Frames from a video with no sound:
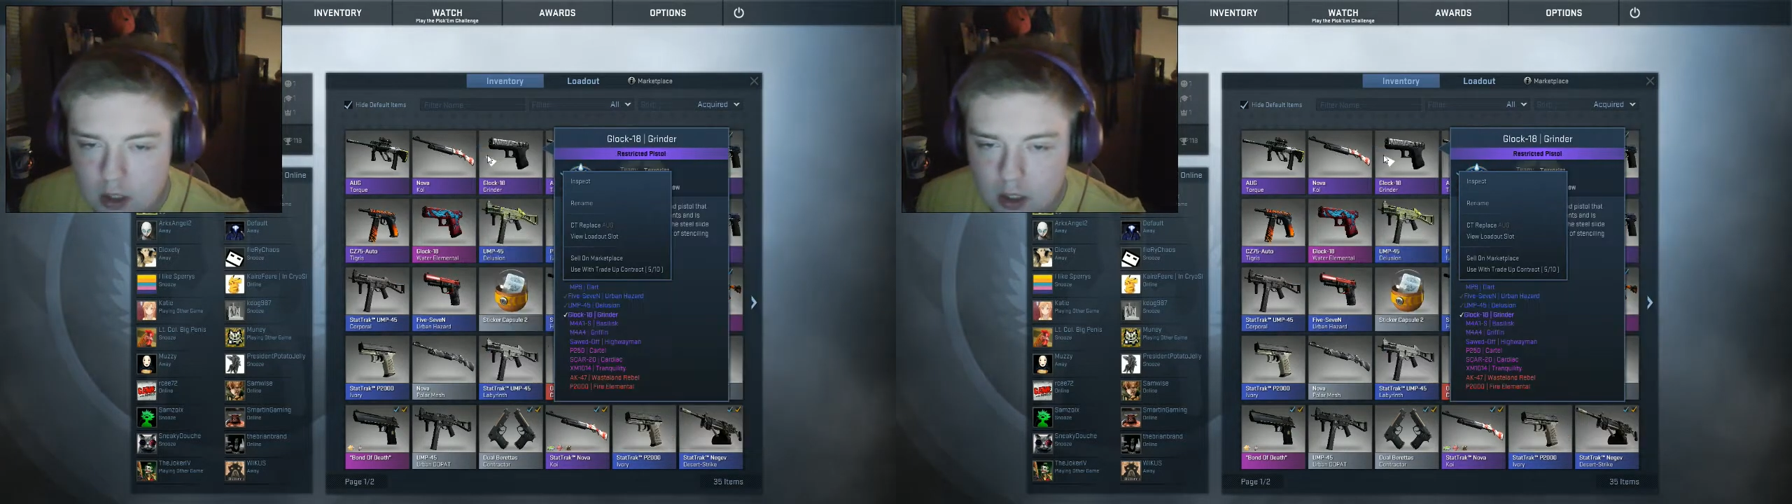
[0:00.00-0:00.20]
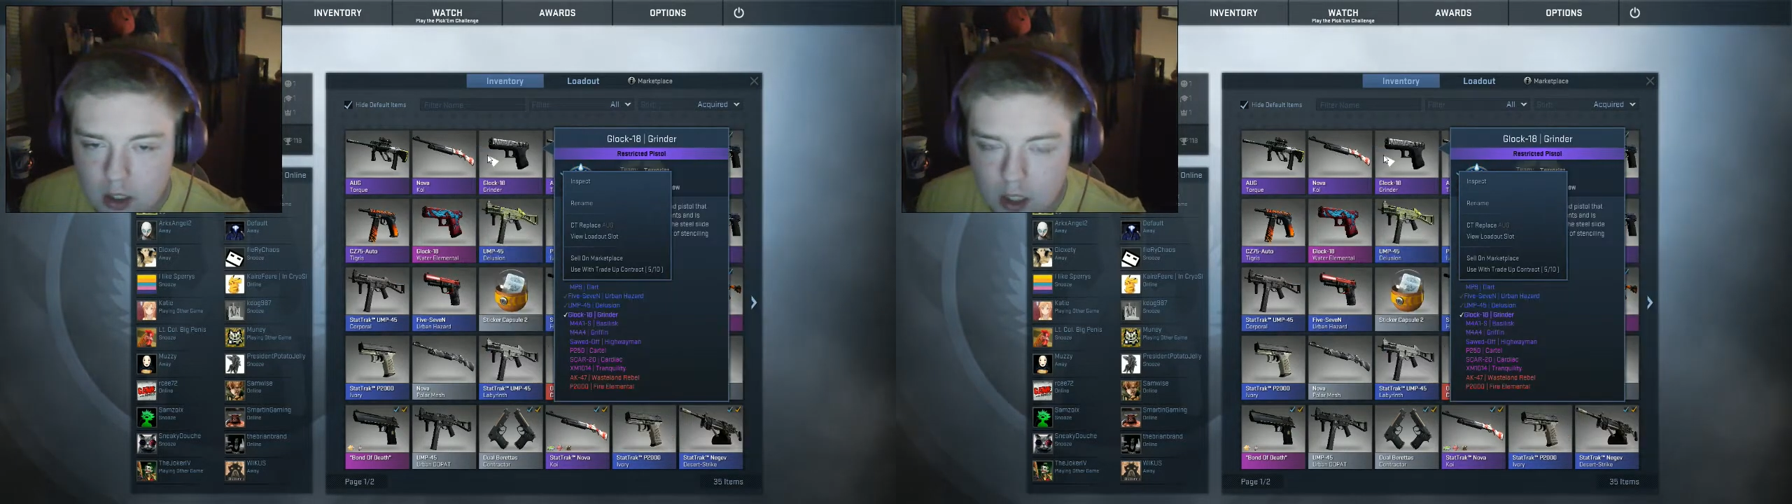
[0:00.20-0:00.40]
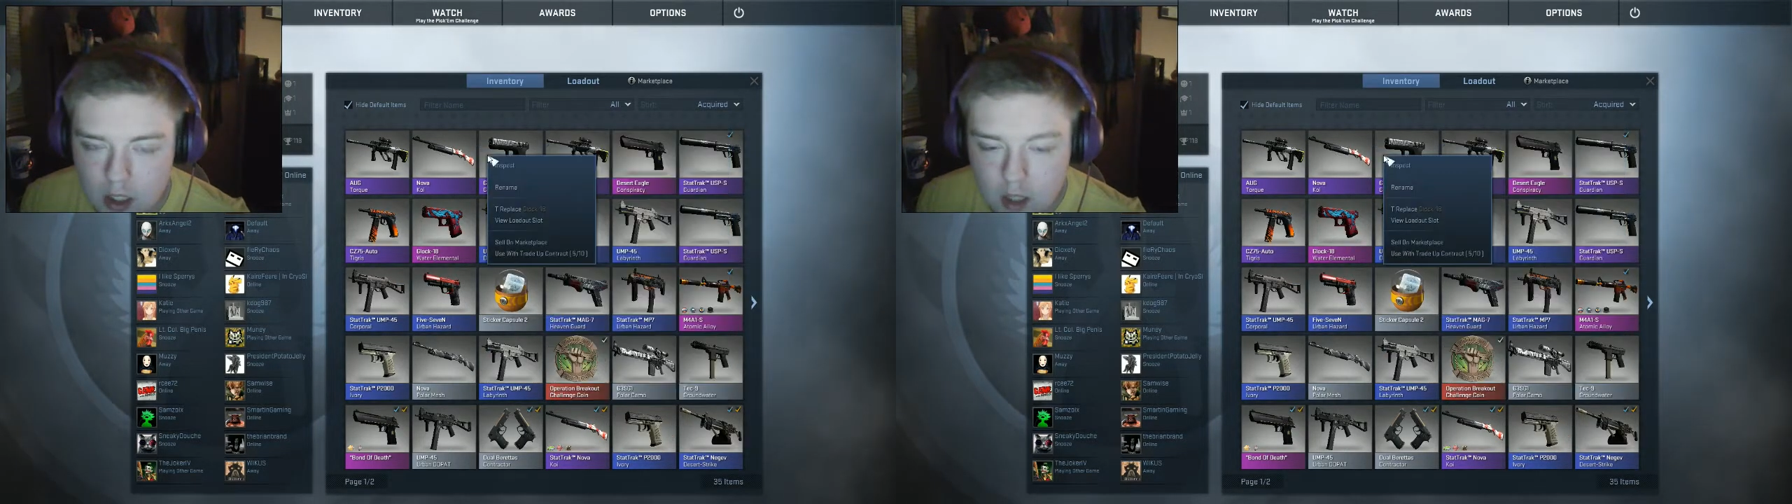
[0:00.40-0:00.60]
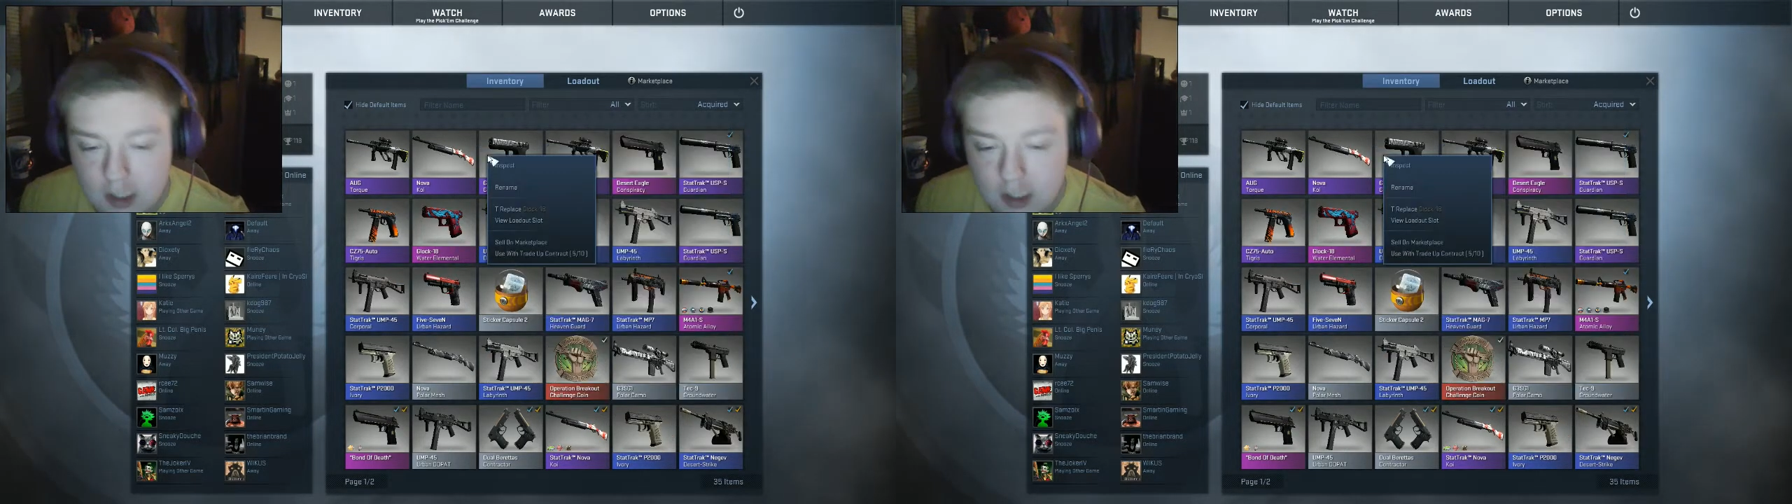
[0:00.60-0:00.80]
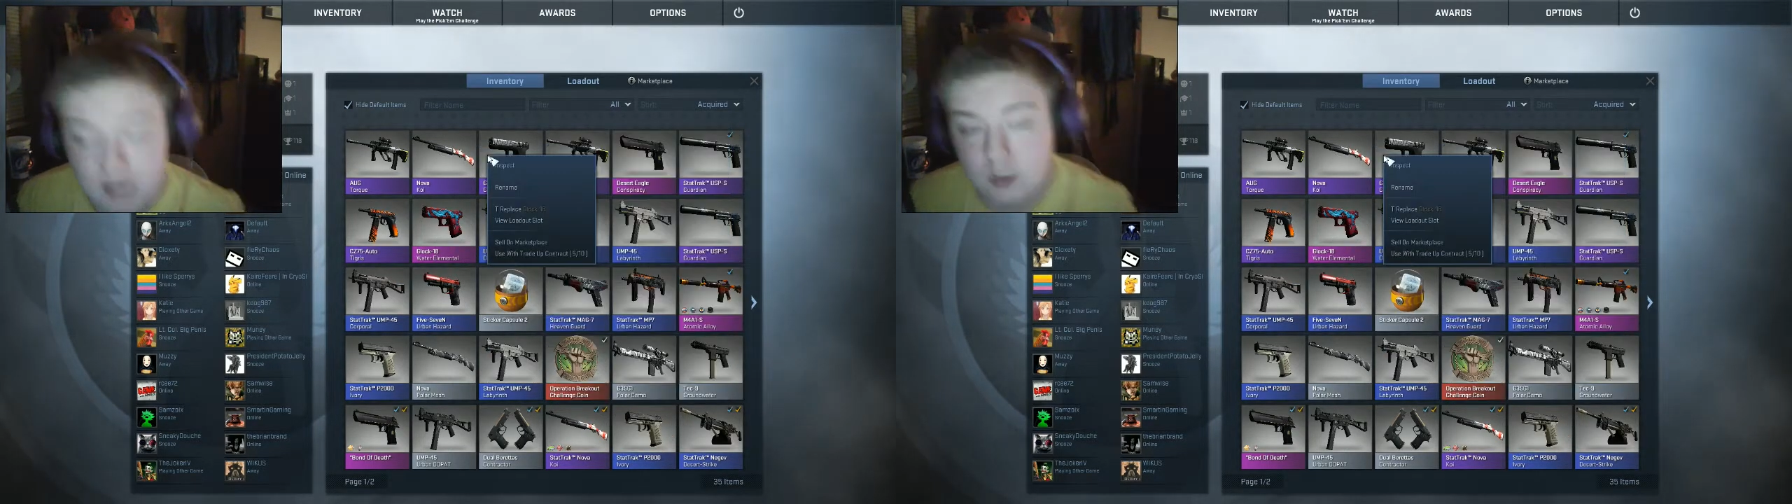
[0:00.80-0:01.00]
Alright,
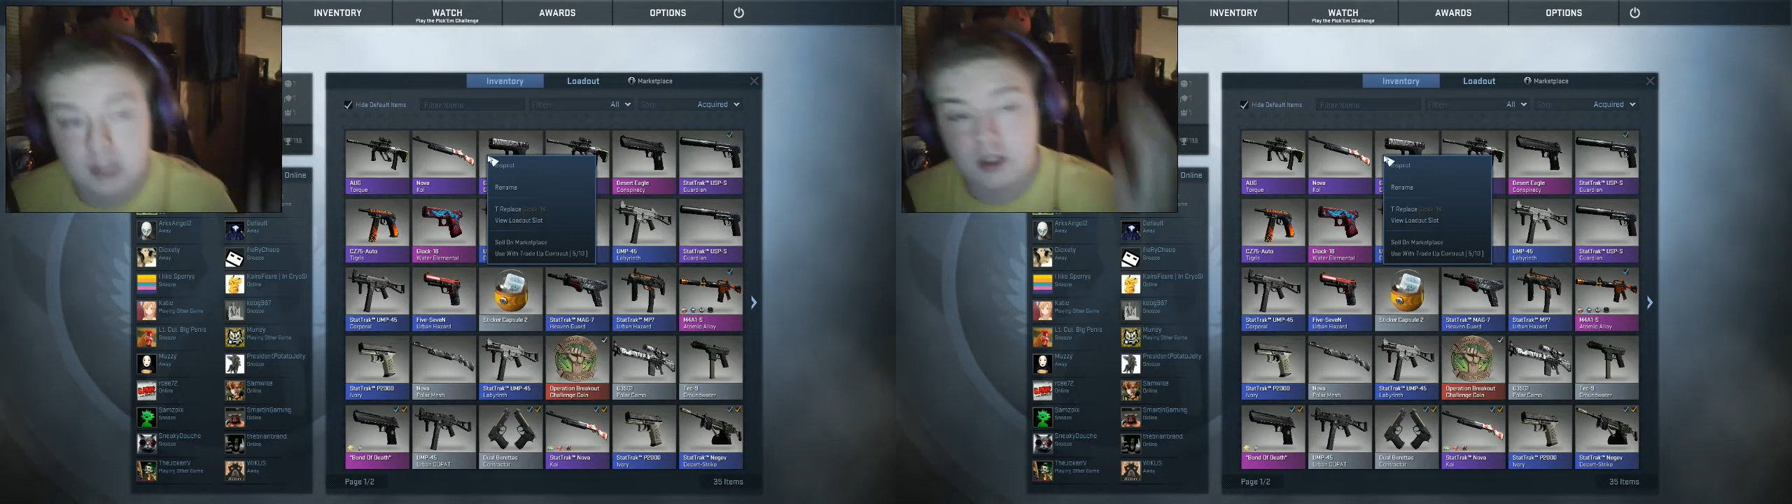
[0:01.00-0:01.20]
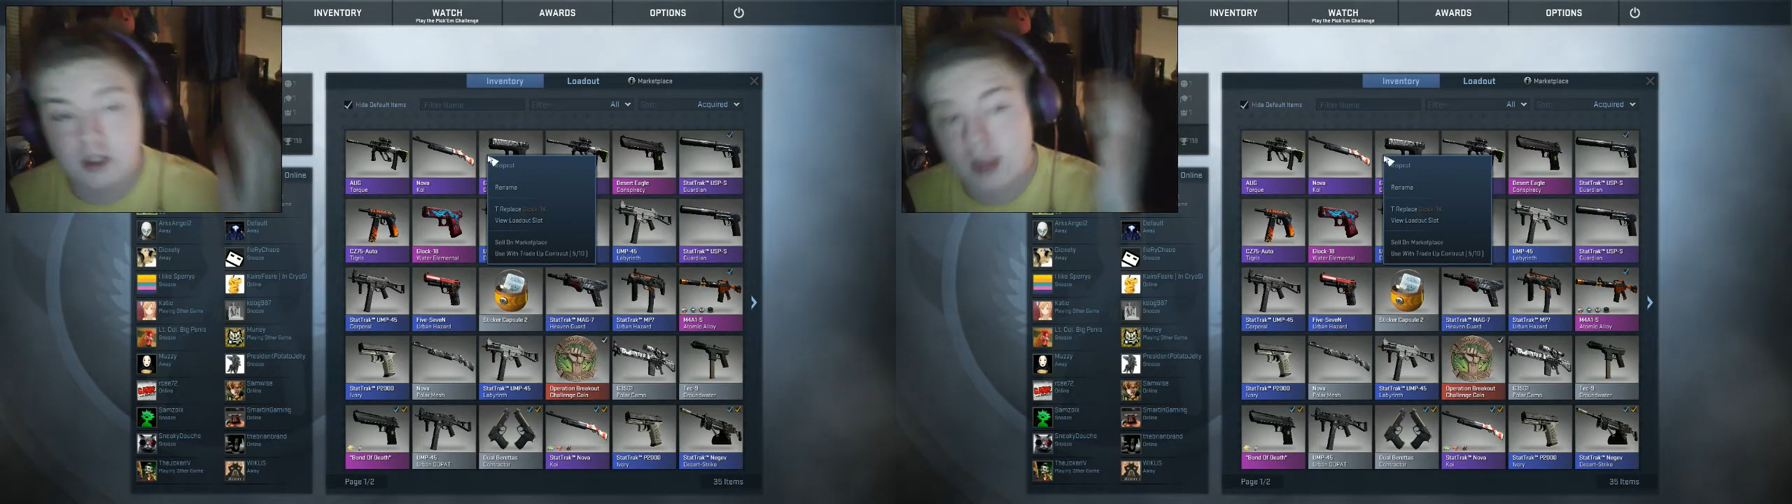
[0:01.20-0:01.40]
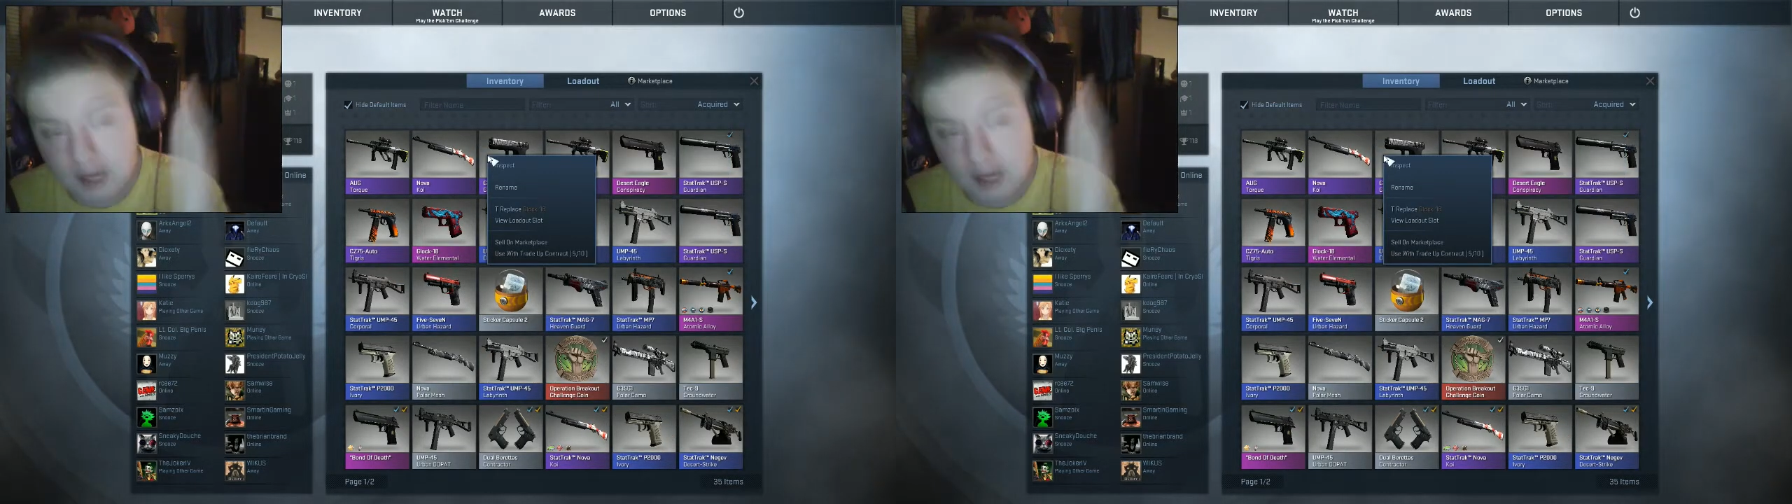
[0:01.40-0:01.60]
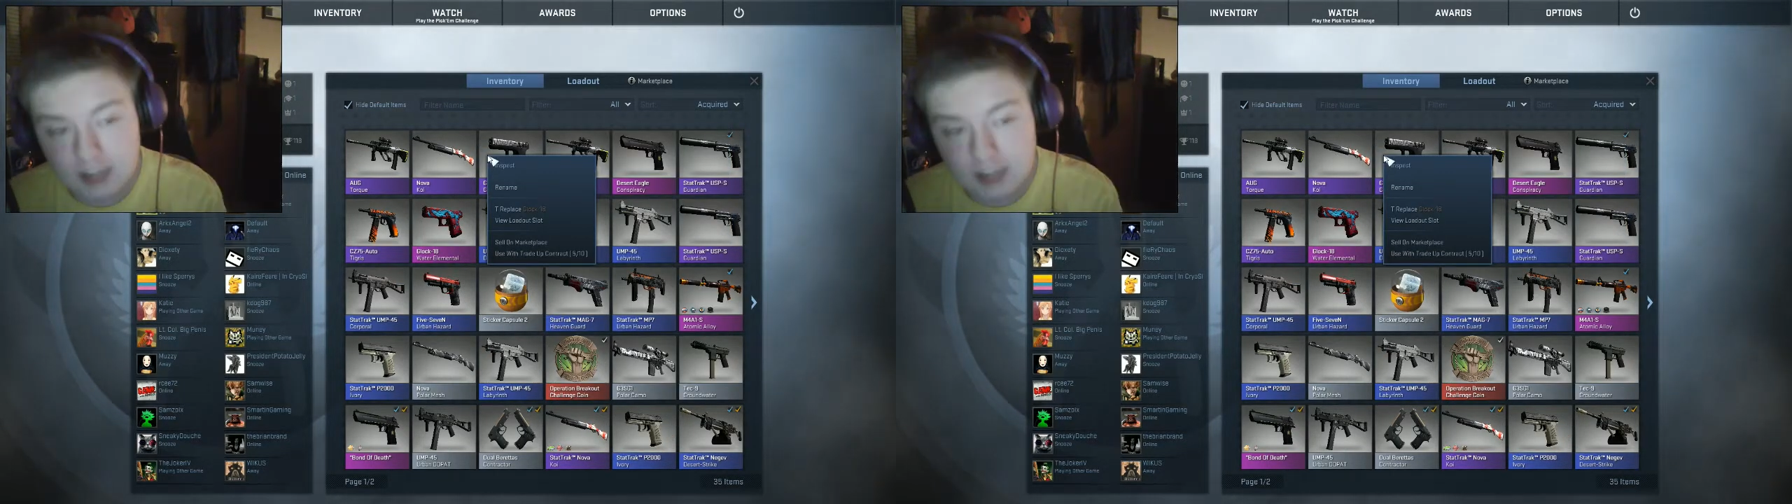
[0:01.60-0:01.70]
well, thank you